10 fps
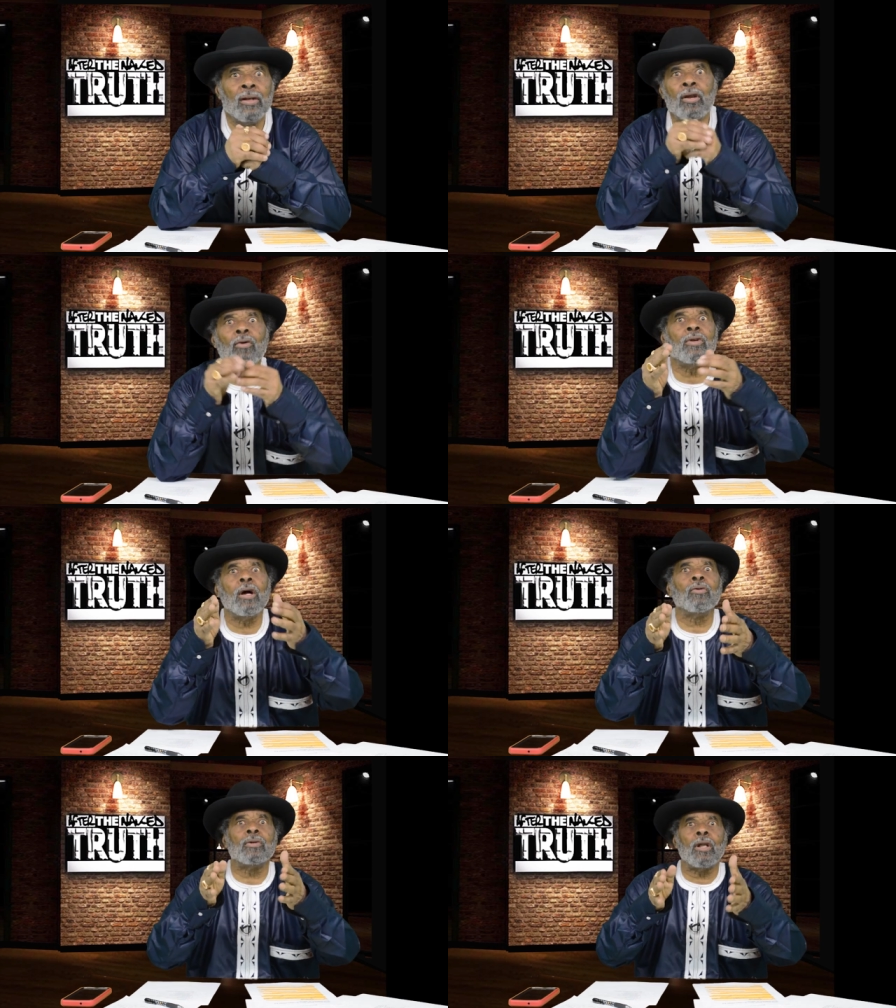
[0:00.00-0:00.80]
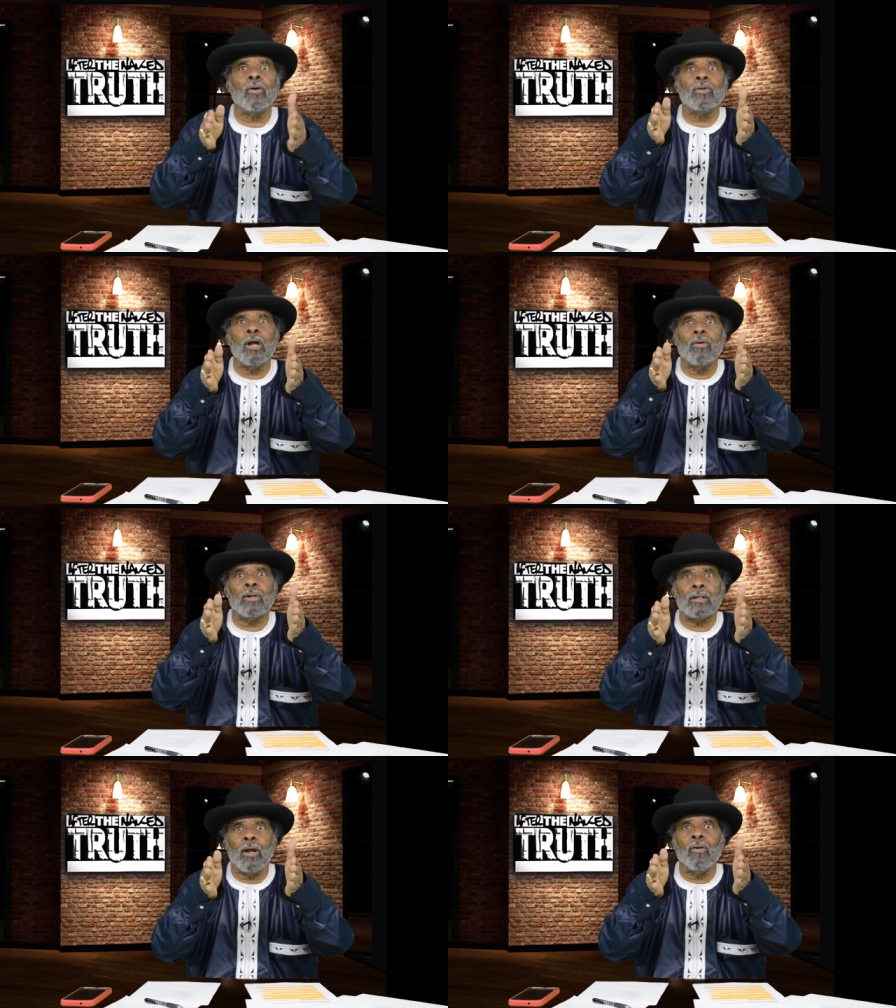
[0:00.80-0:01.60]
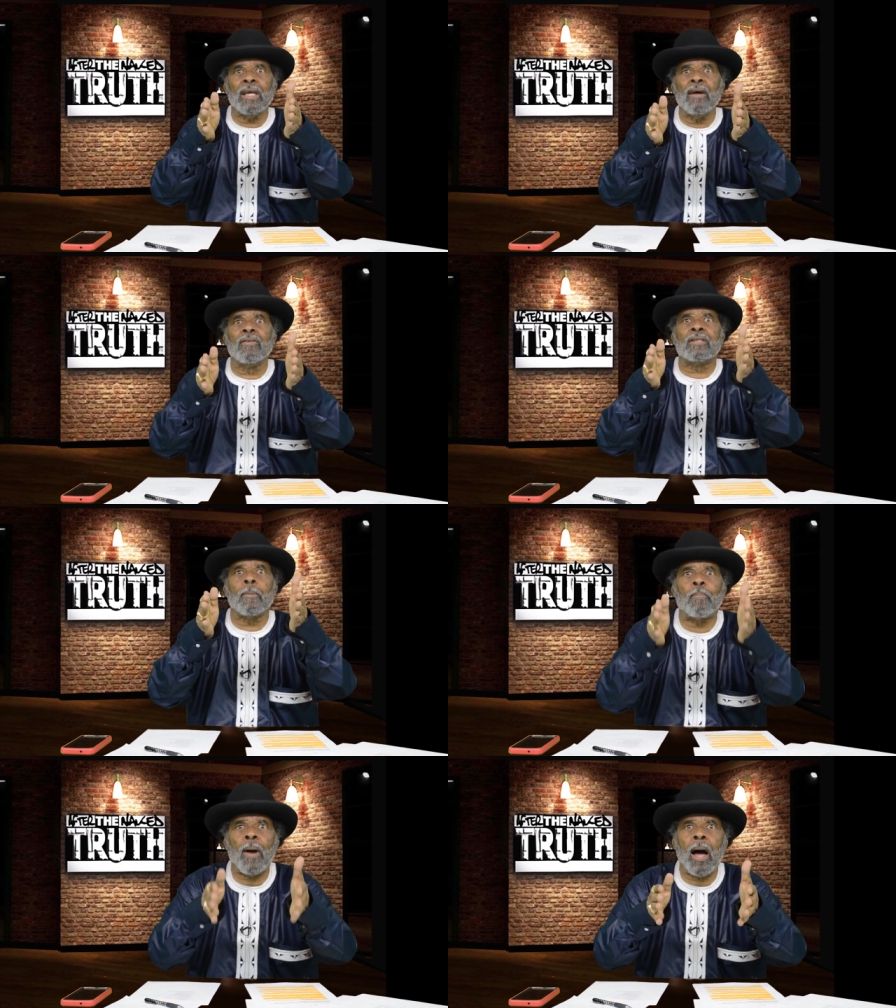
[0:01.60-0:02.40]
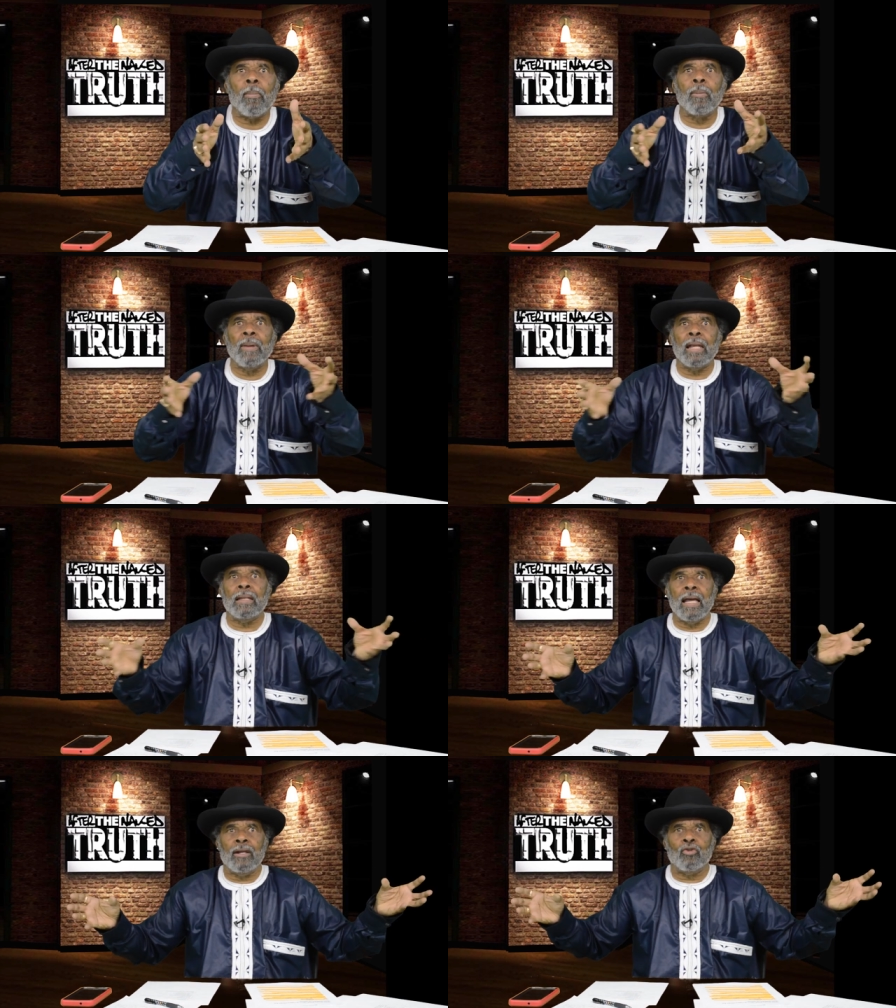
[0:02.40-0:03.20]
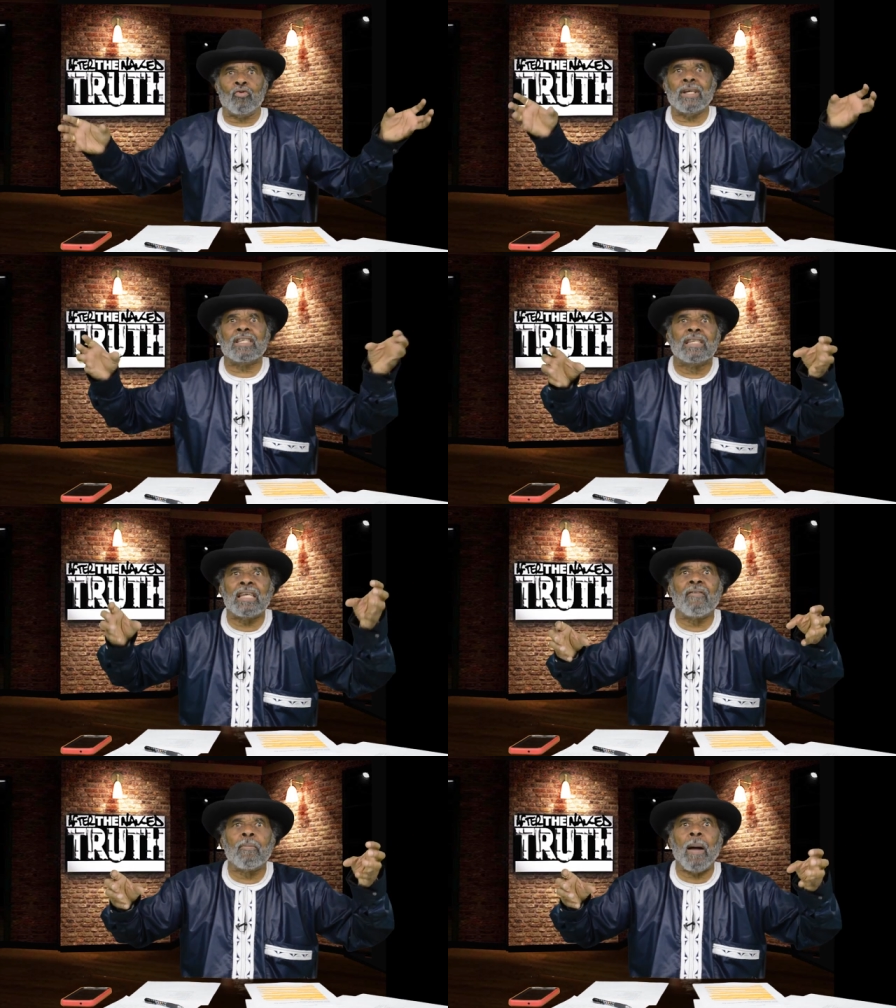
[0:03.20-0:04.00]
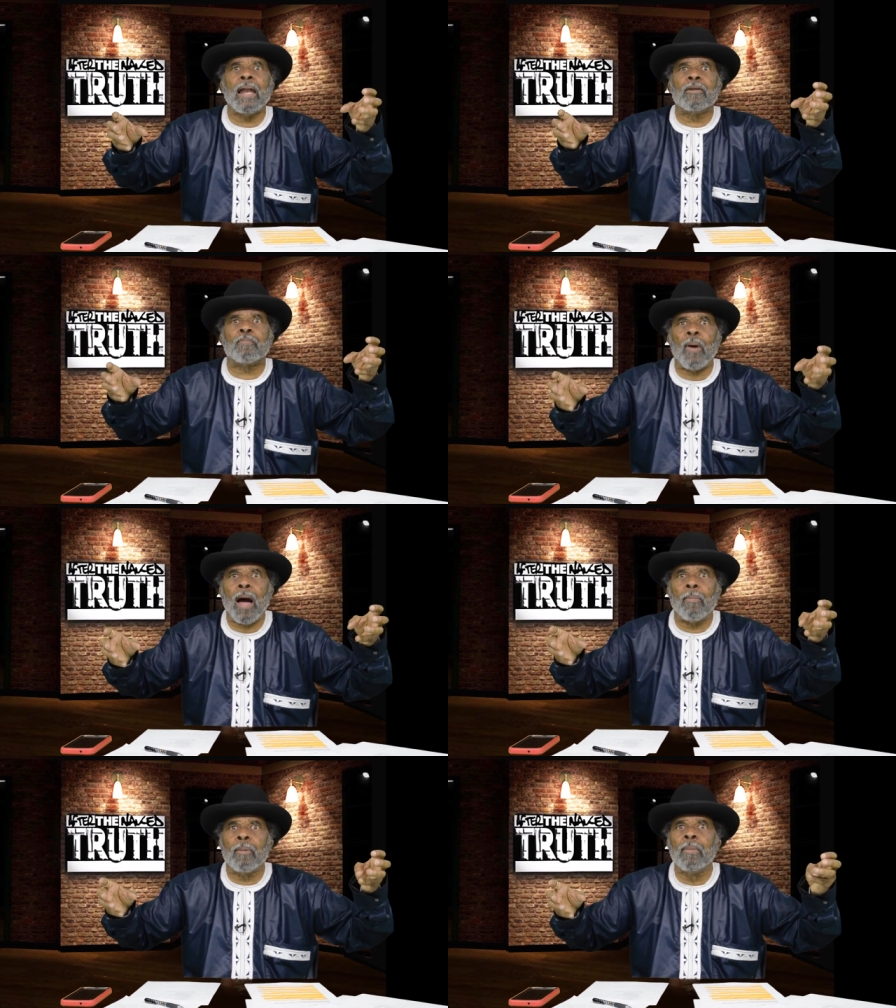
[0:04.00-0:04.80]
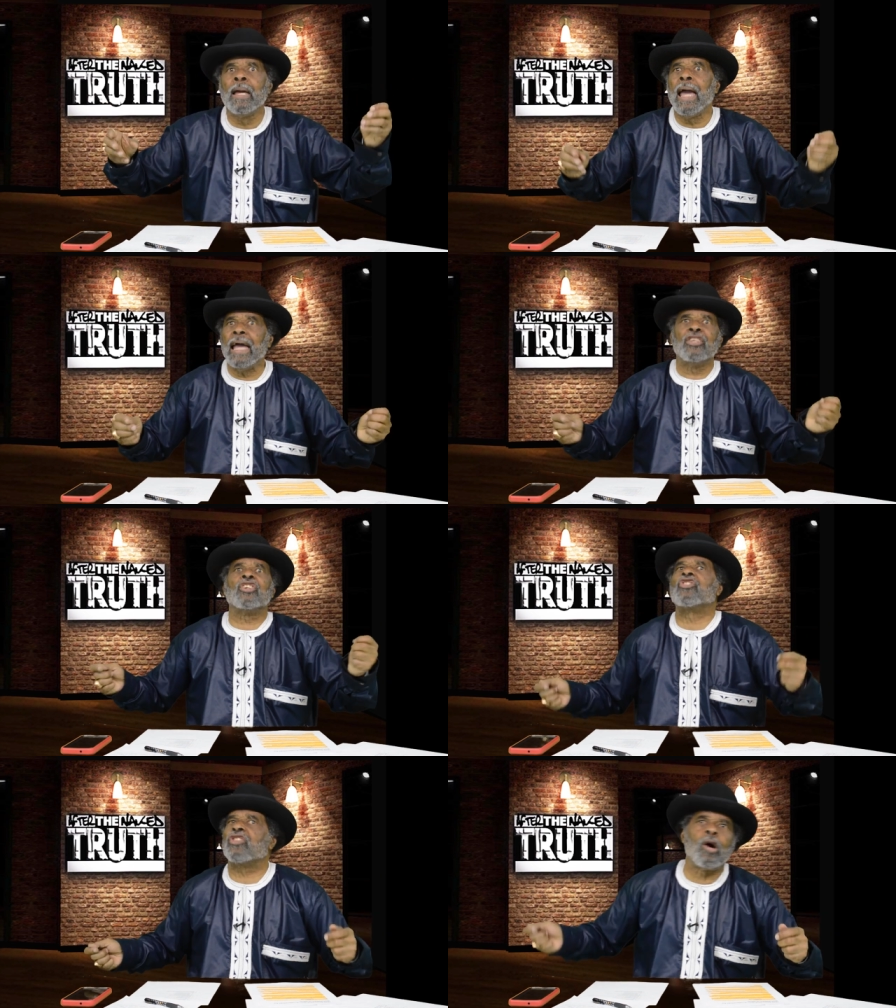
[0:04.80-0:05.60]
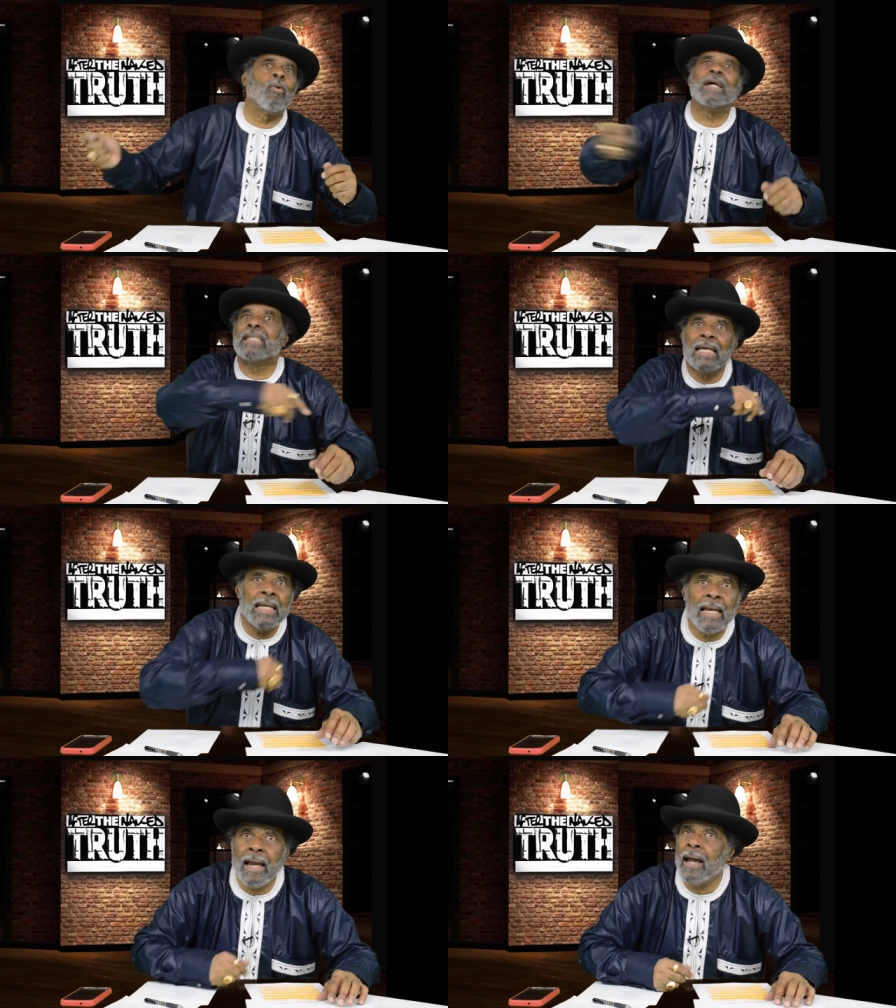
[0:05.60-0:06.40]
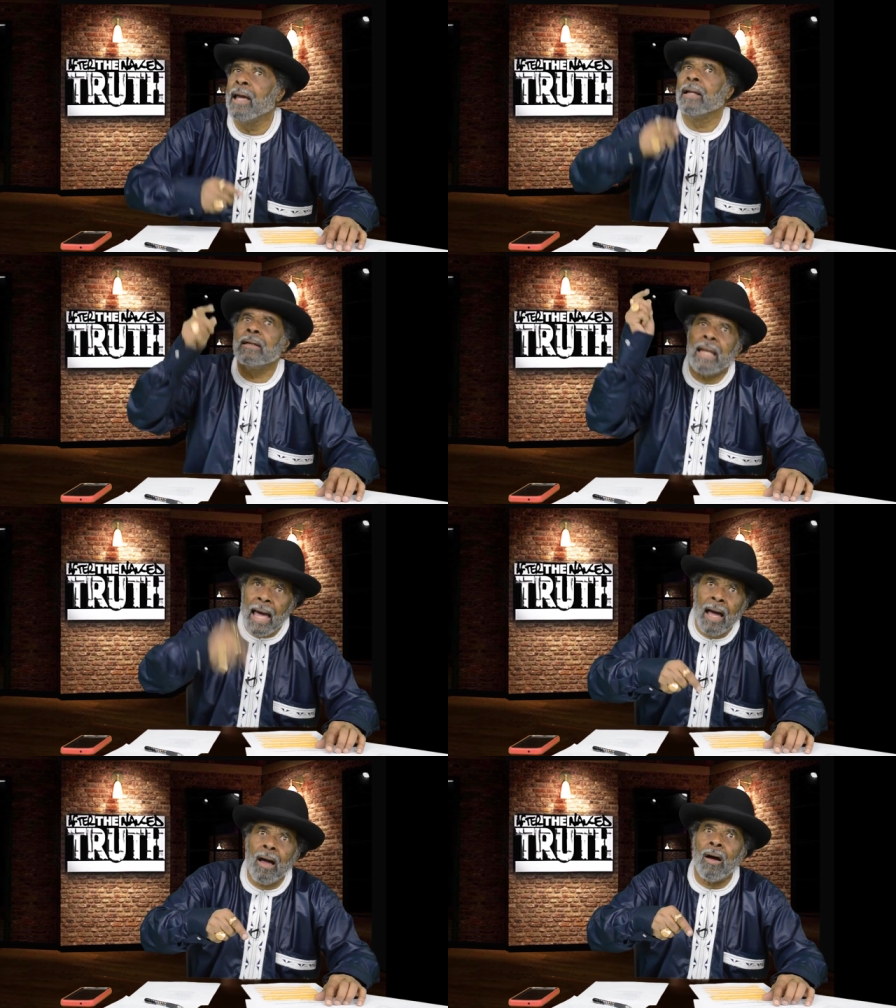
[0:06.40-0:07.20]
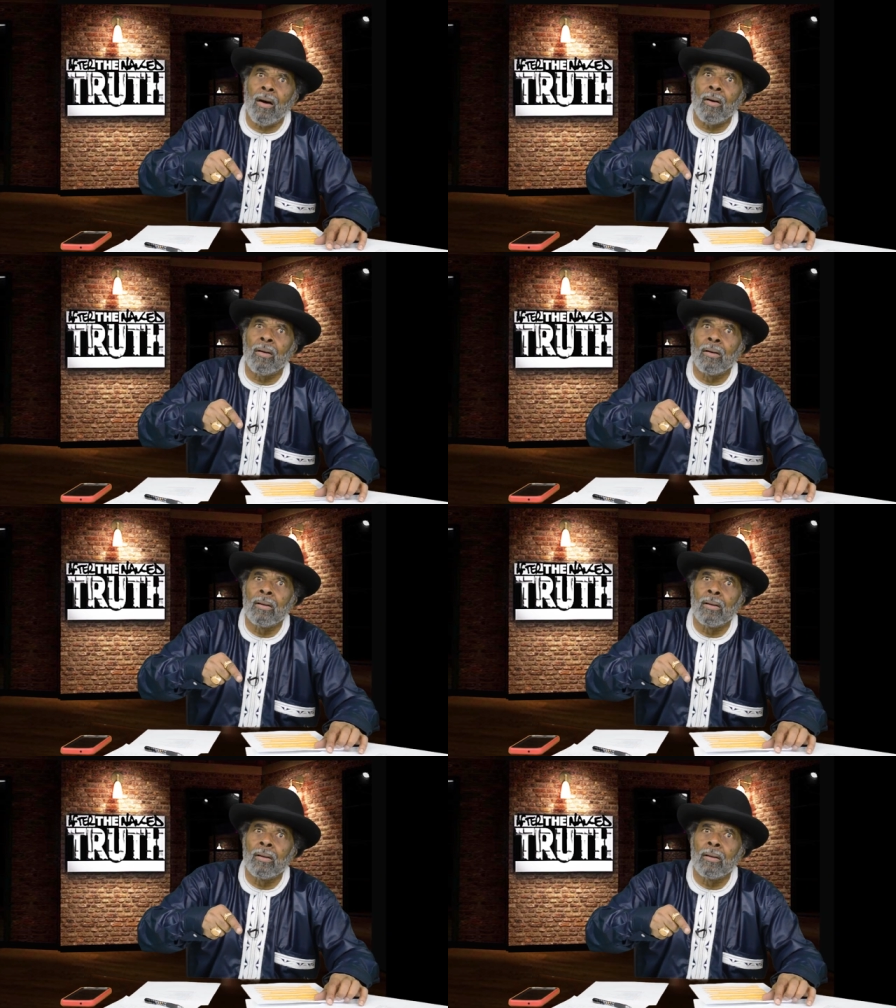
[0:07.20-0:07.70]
Don't, don't, don't, don't, don't give us a problem that, that addresses everybody's problem and just throw us in there. No.